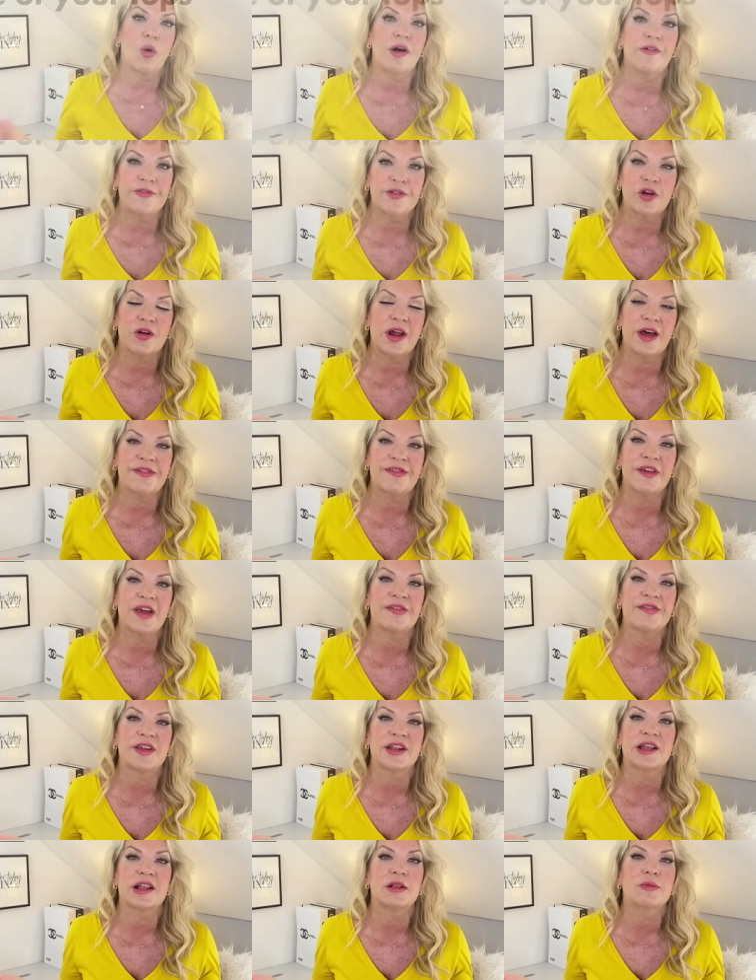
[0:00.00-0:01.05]
off your assets
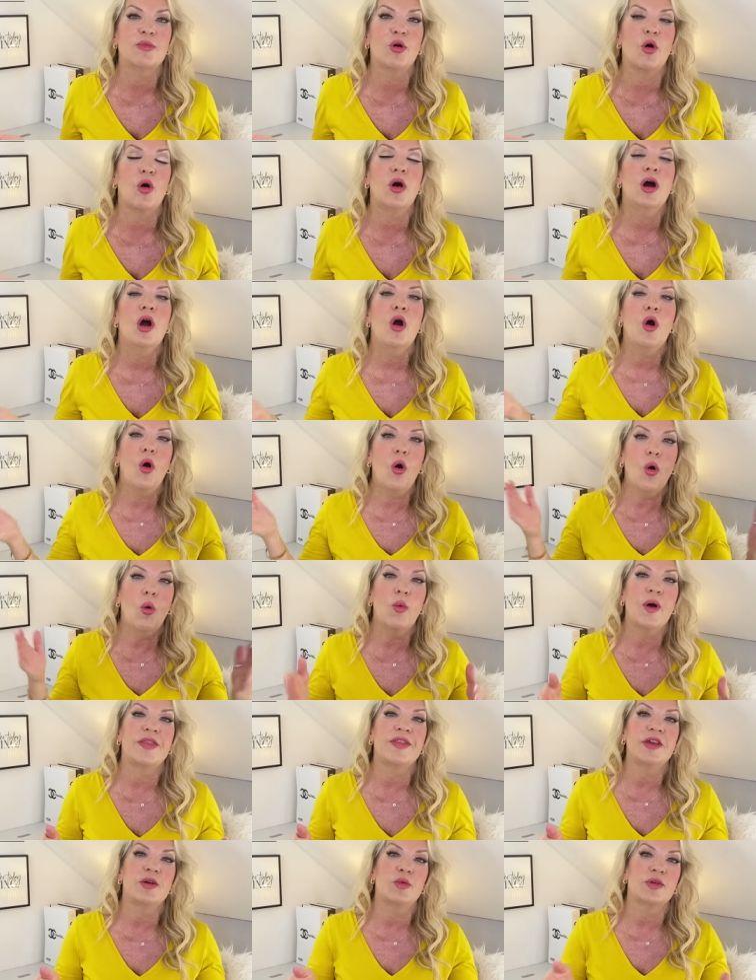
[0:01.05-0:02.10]
a little more or
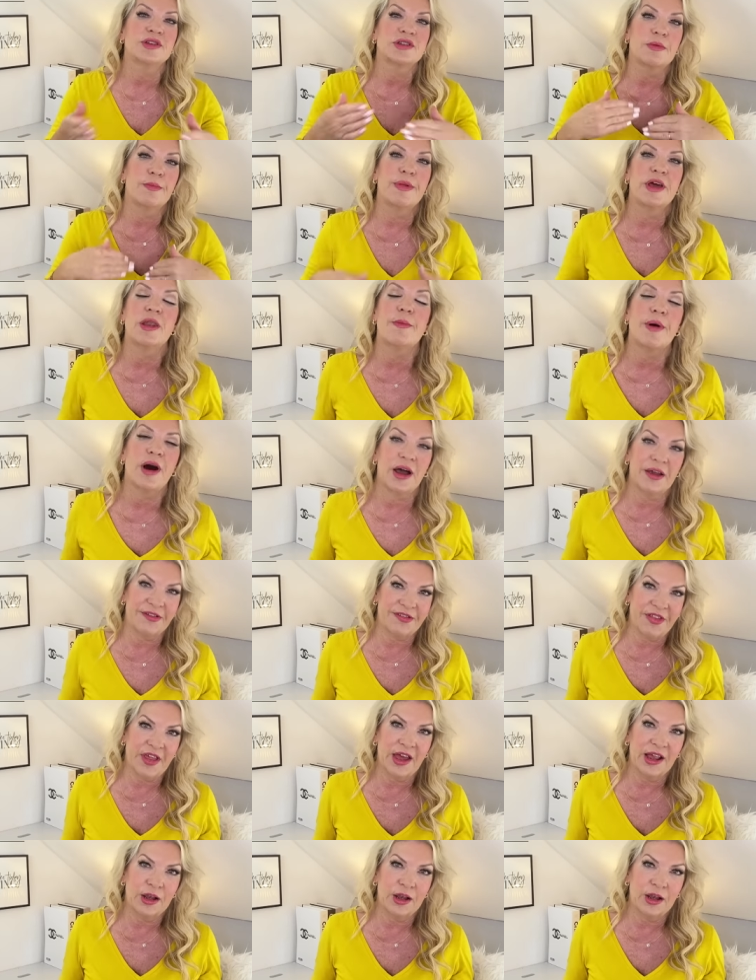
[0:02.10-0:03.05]
whether you want to minimize their